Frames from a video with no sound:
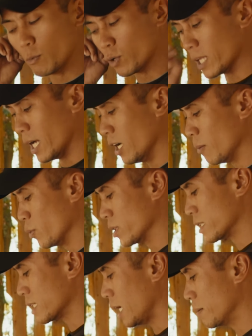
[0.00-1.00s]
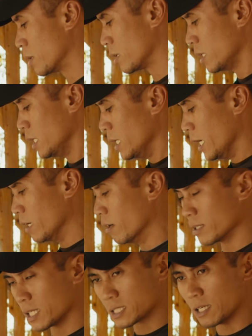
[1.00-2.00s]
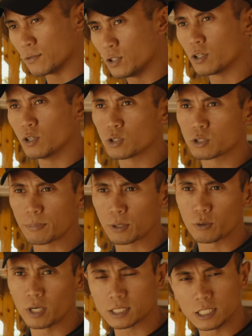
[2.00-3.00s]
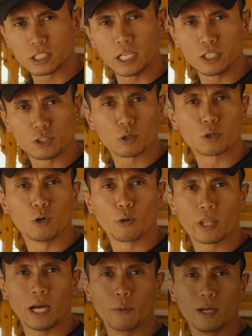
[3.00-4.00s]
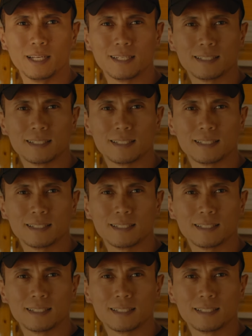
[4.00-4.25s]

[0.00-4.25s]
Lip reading: and with the help with the timer and all that stuff, you can also progress and chase your goal that way.